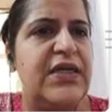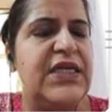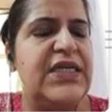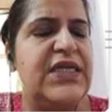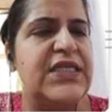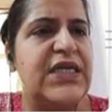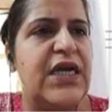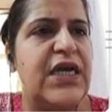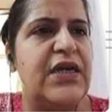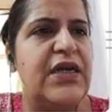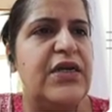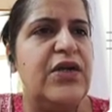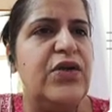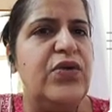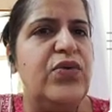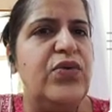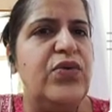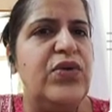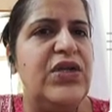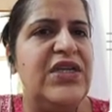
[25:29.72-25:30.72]
His
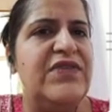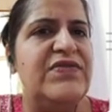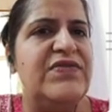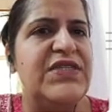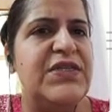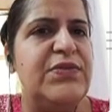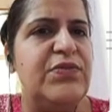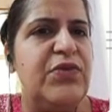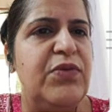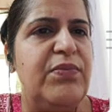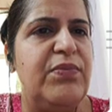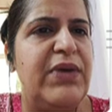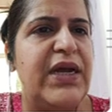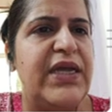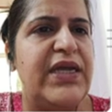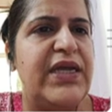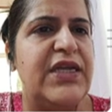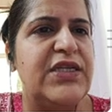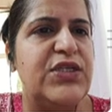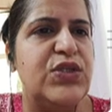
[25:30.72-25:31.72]
uncle who lives in
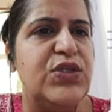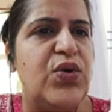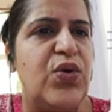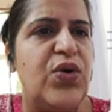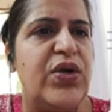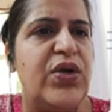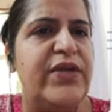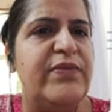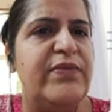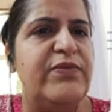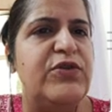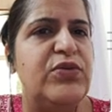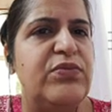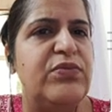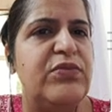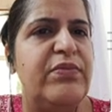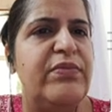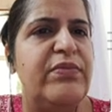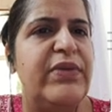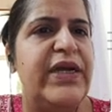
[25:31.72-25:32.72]
Mumbai has called him to
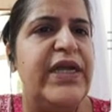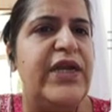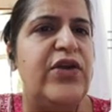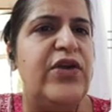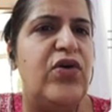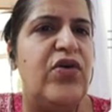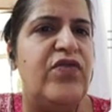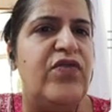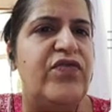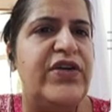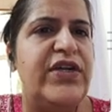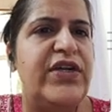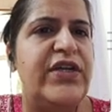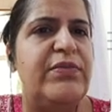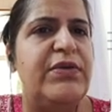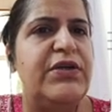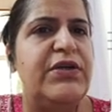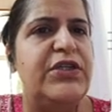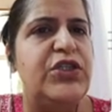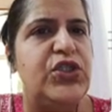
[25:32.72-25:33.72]
Mumbai and offered
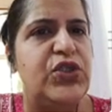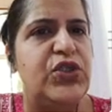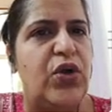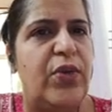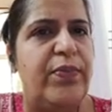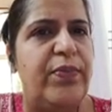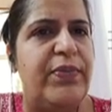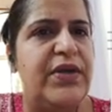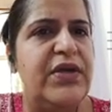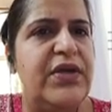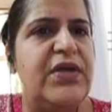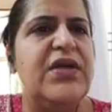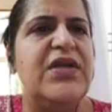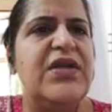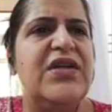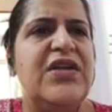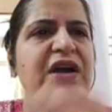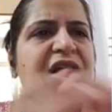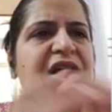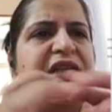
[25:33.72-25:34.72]
him a job.
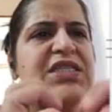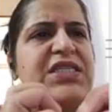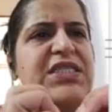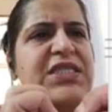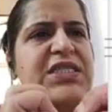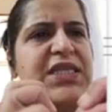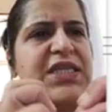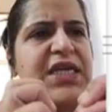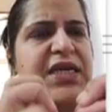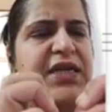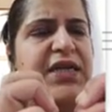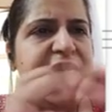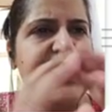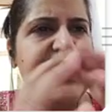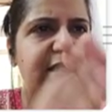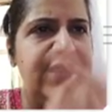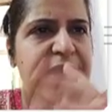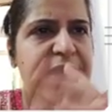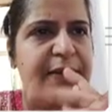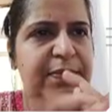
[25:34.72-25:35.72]
Now I'll just take an
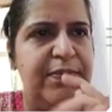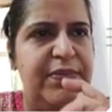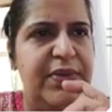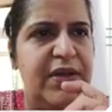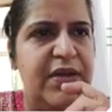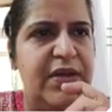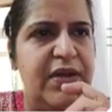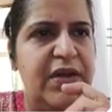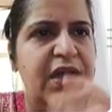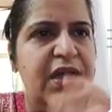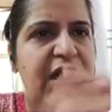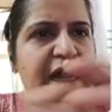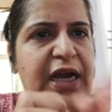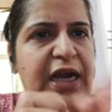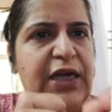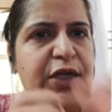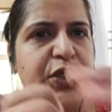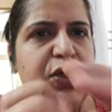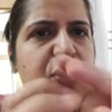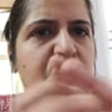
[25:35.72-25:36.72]
example.
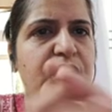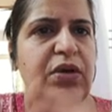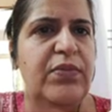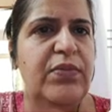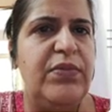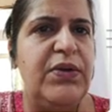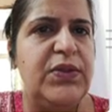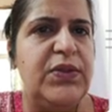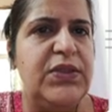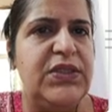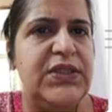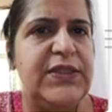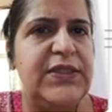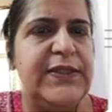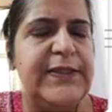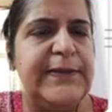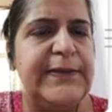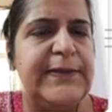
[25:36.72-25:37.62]
I'll talk about it.